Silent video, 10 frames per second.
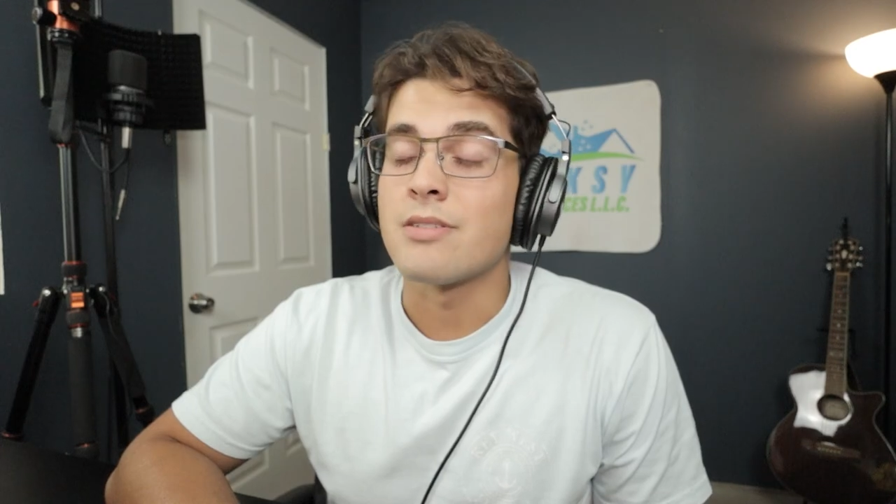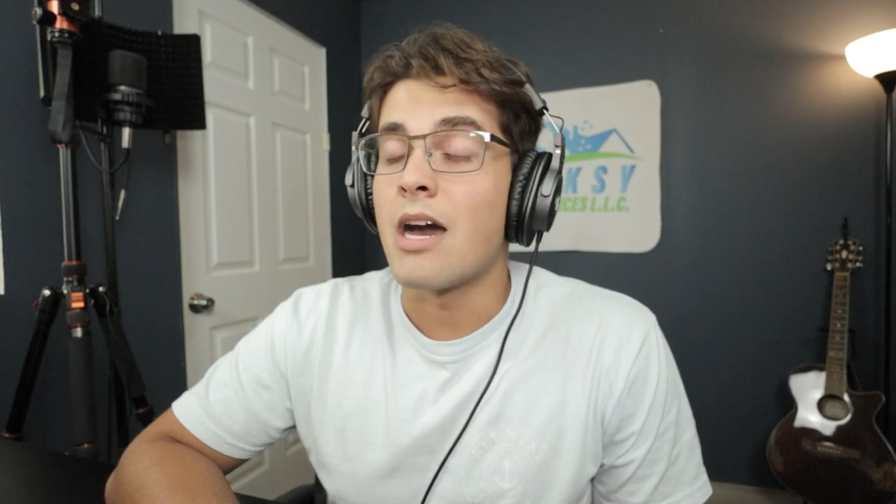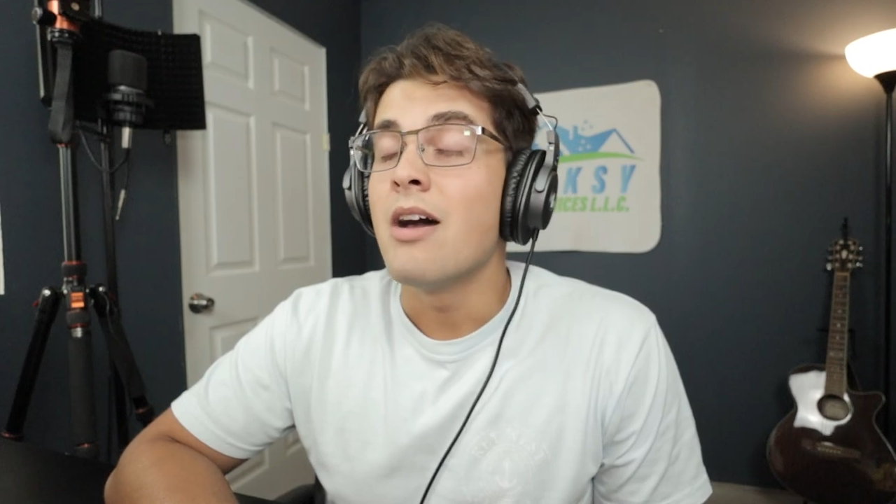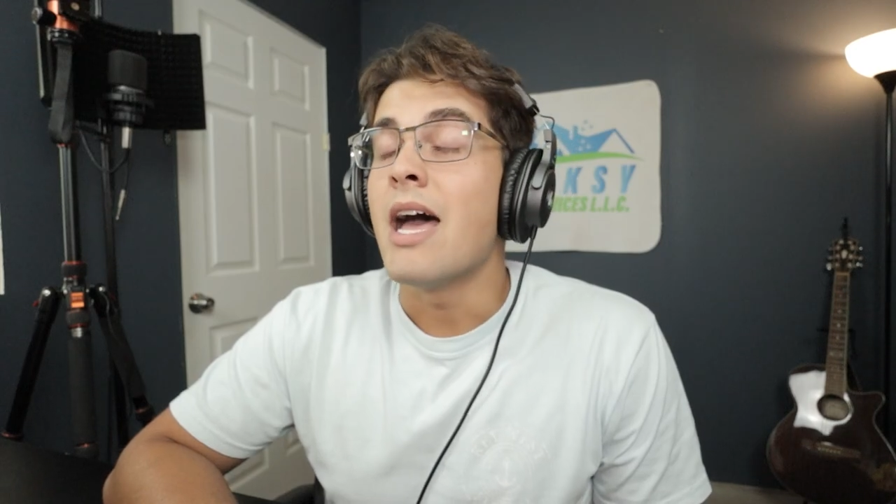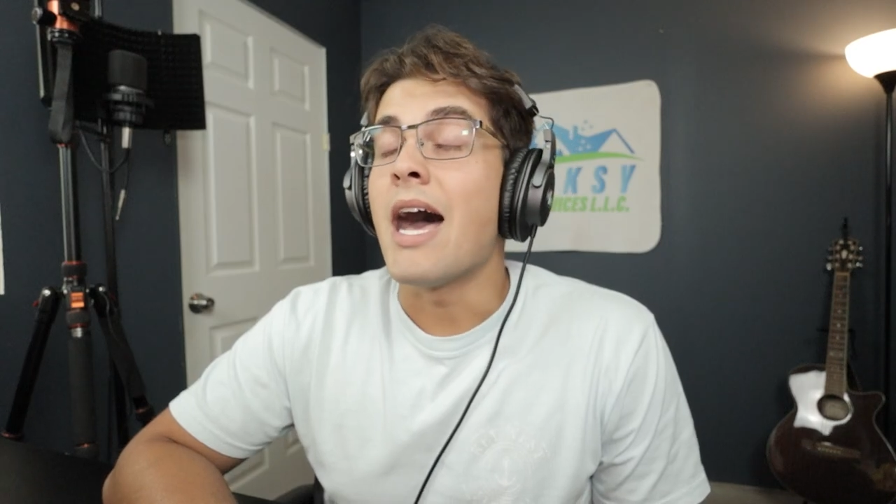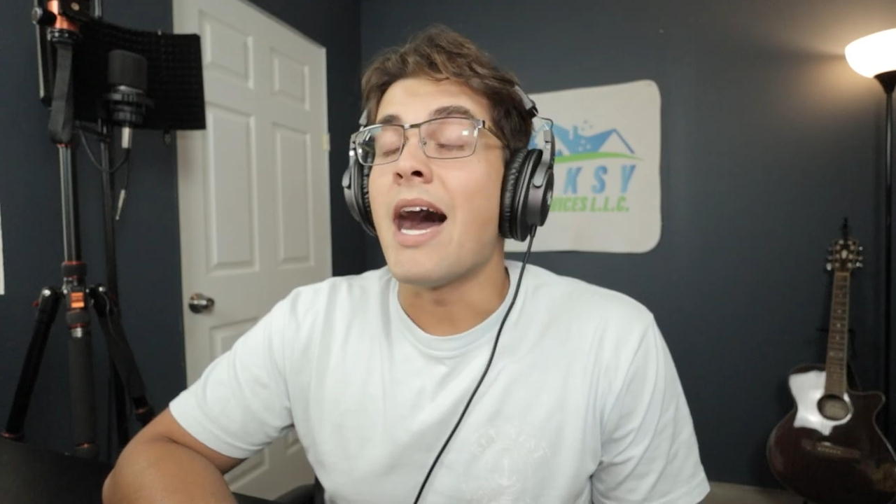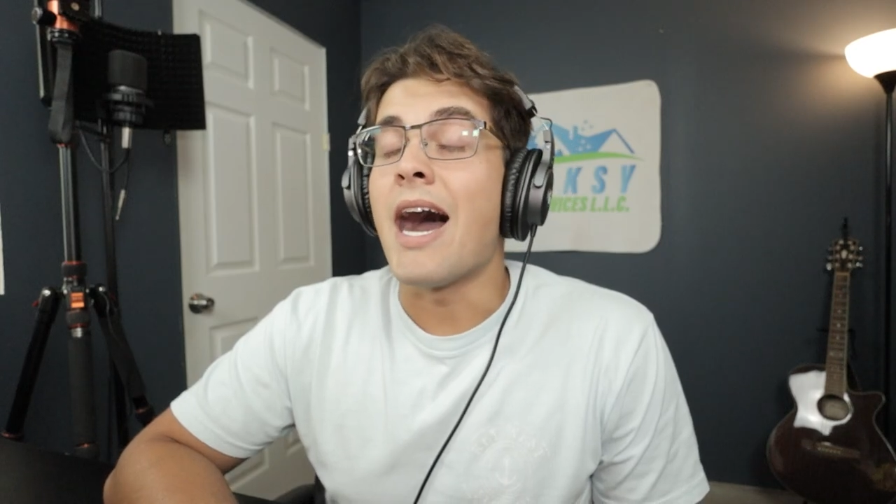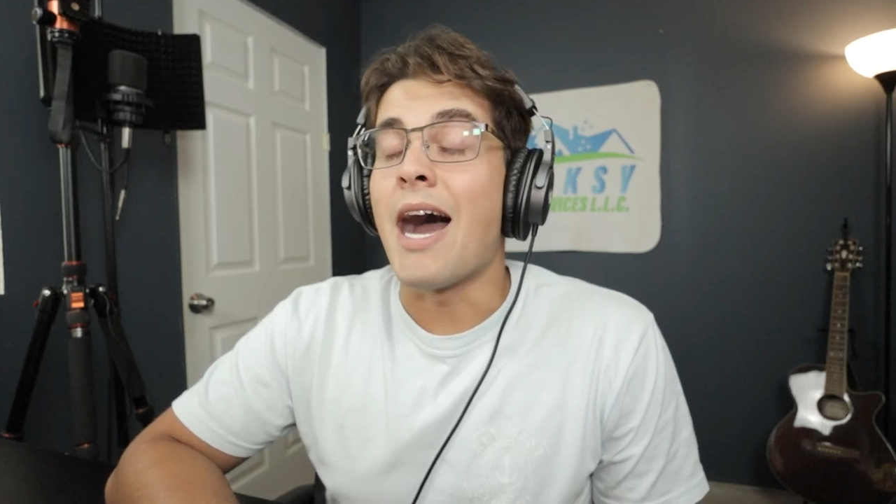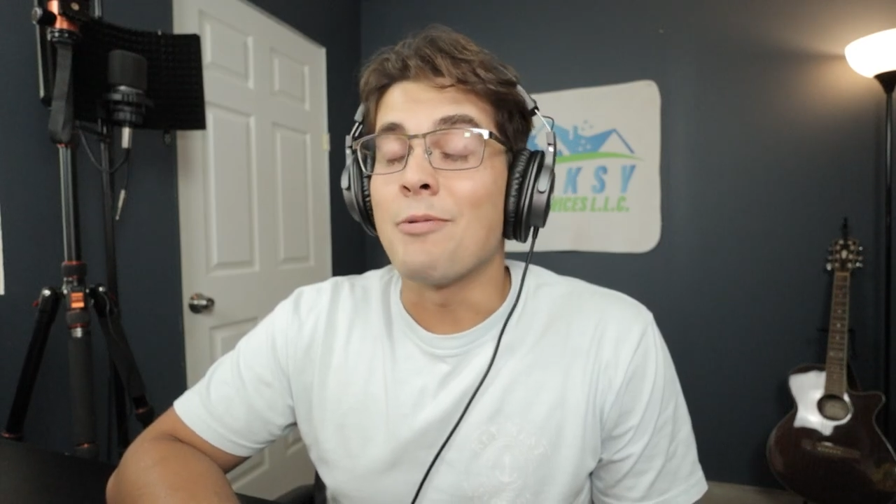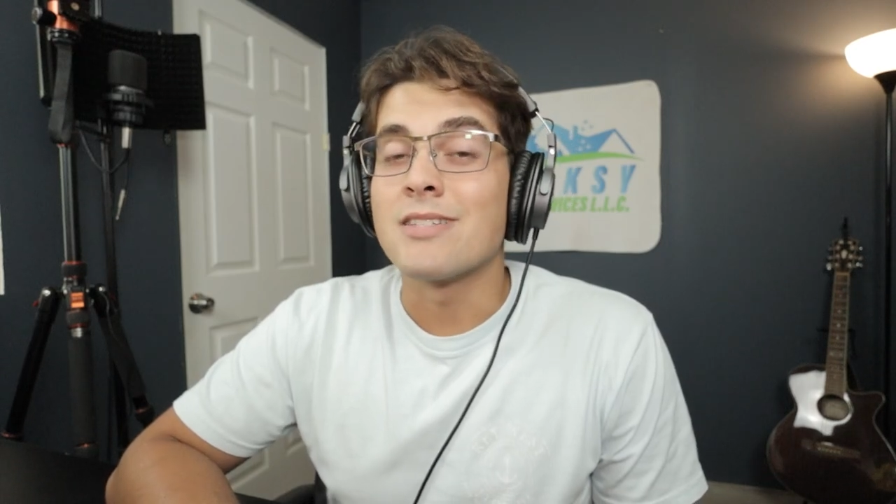Now,
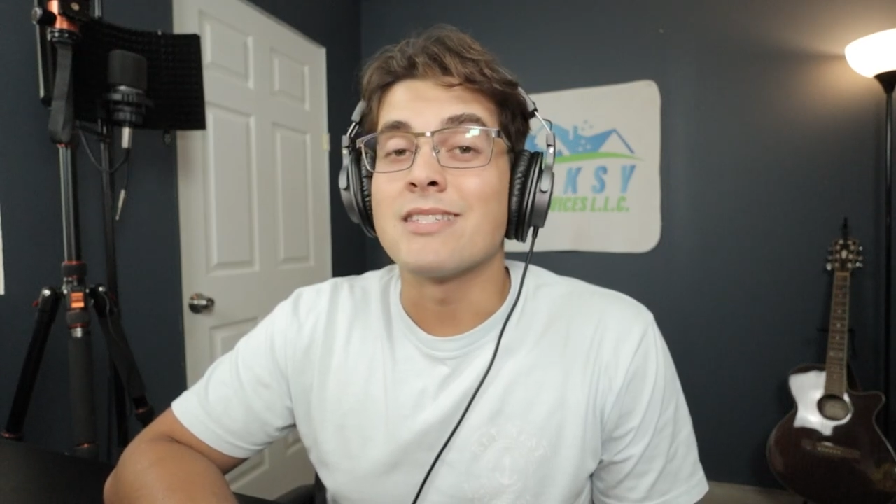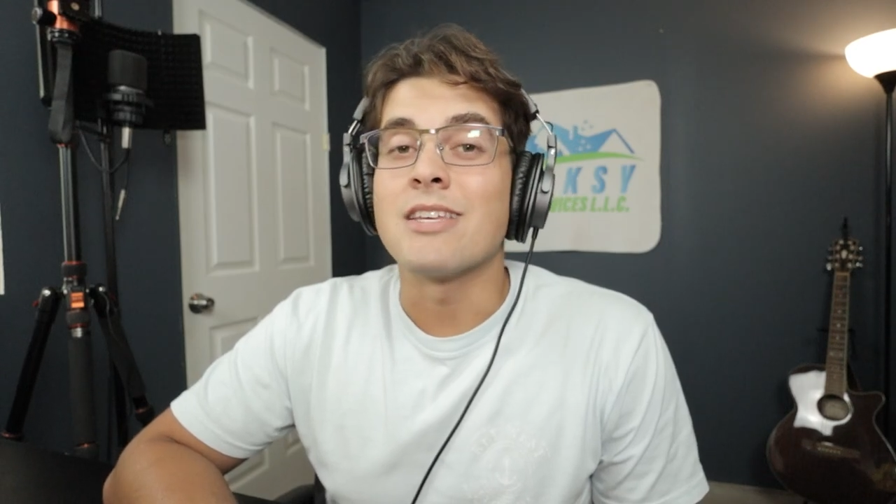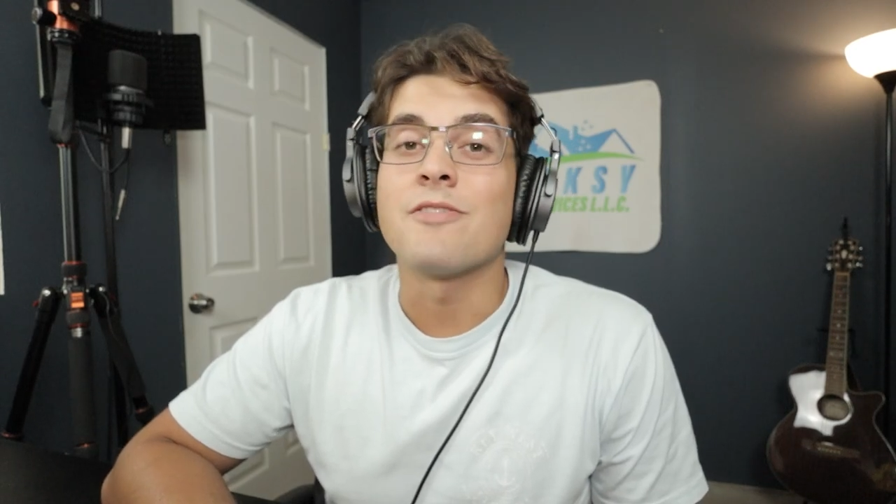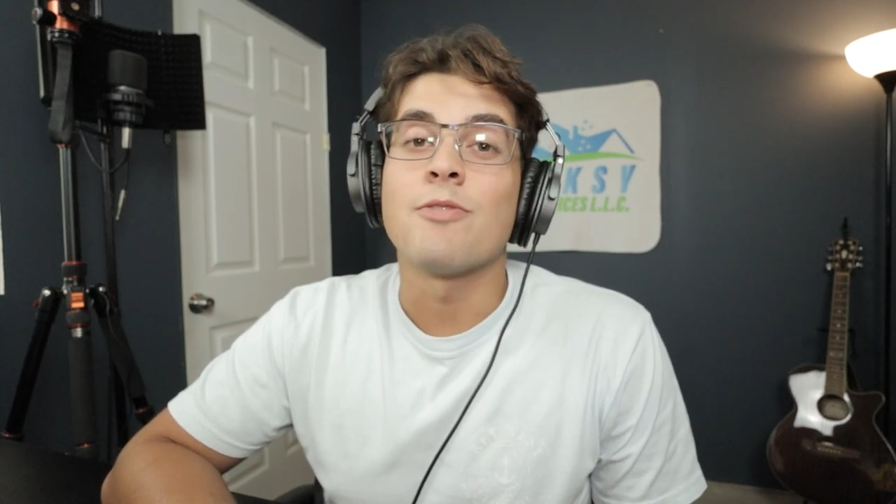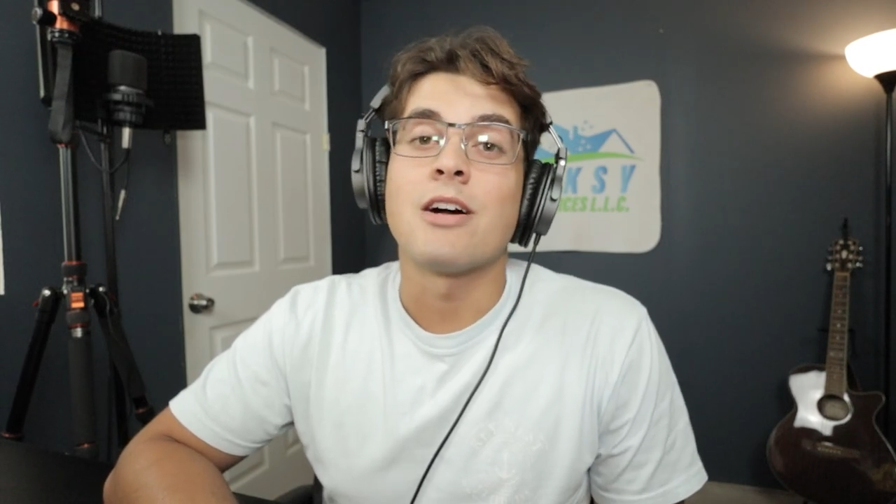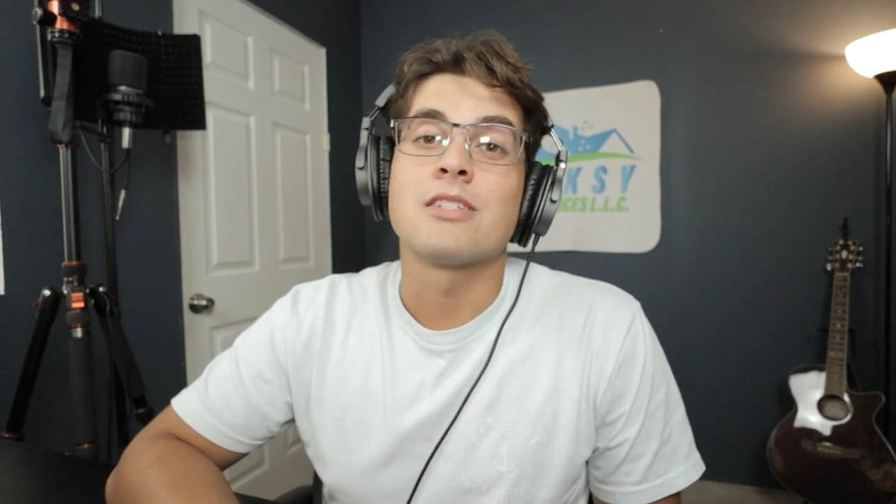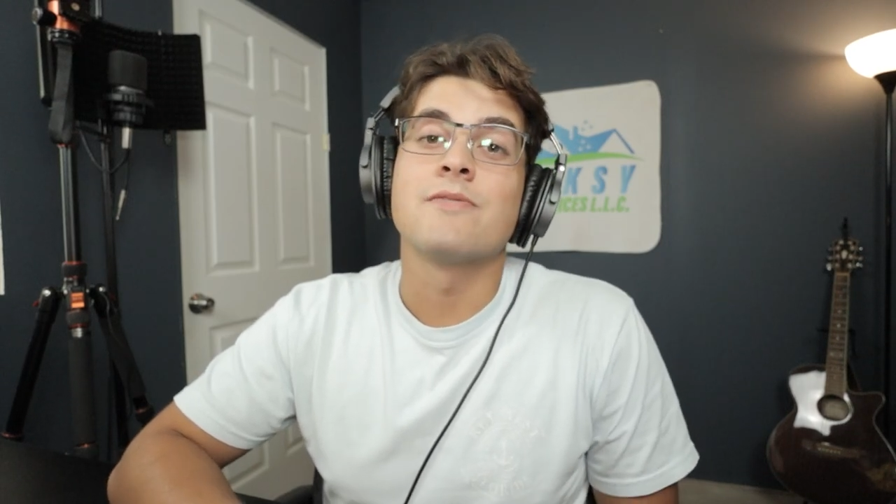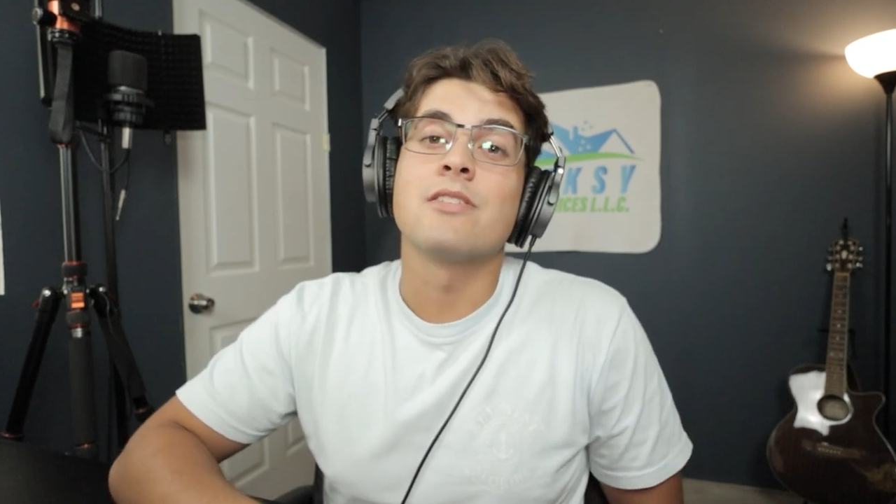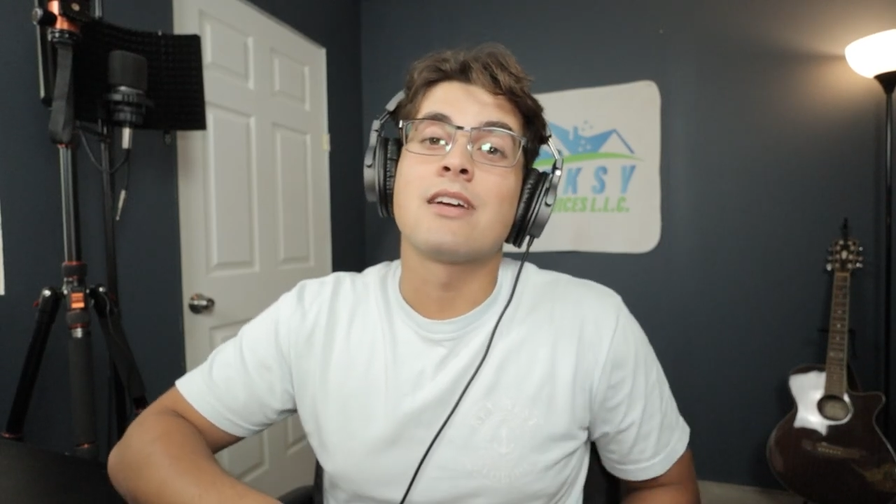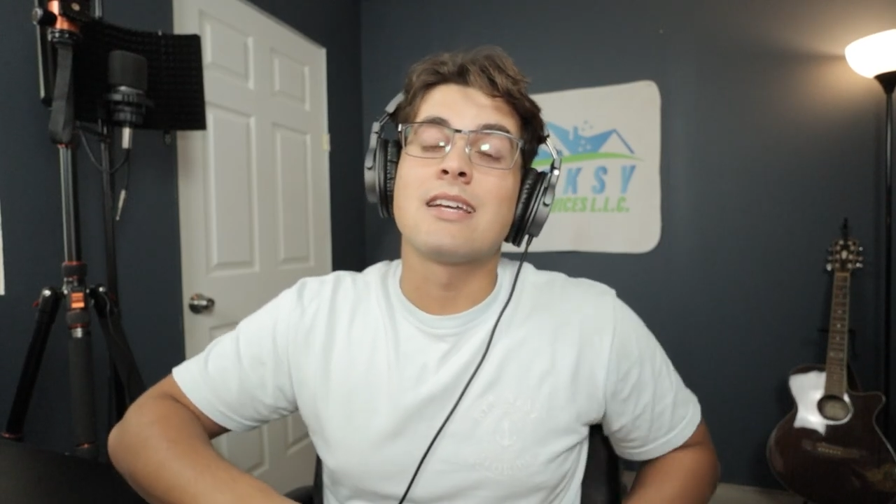I want to say thank you for watching
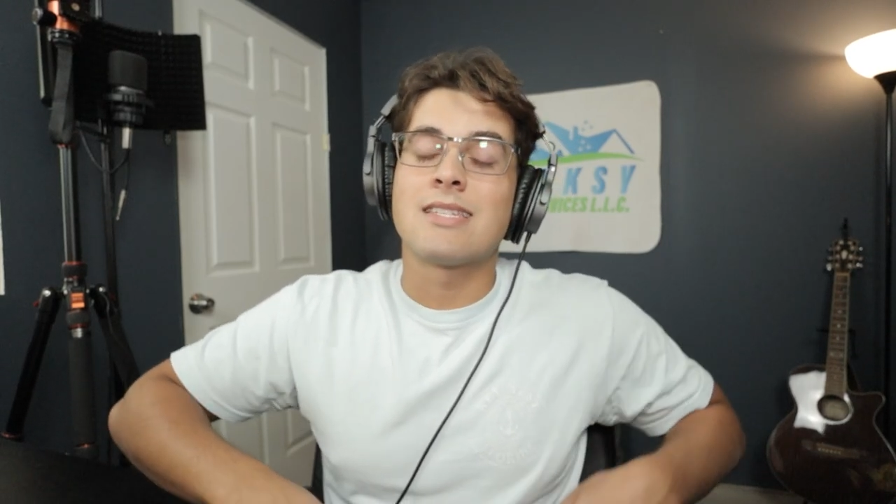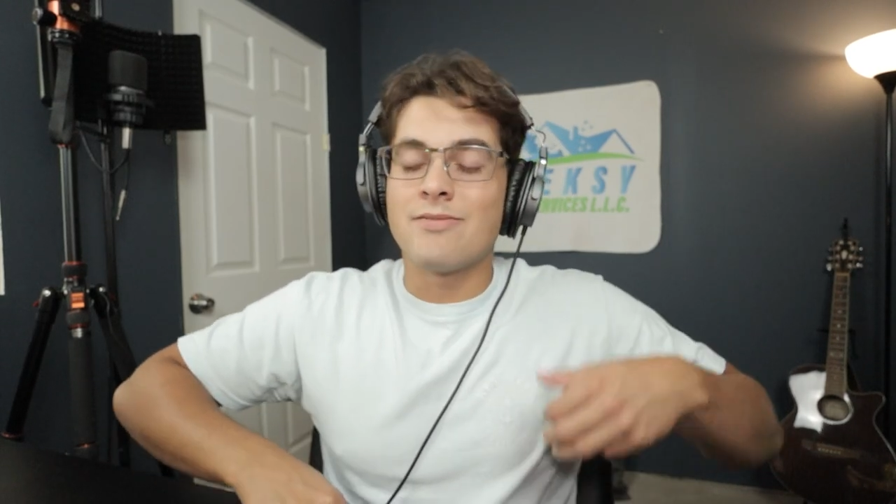the video, guys.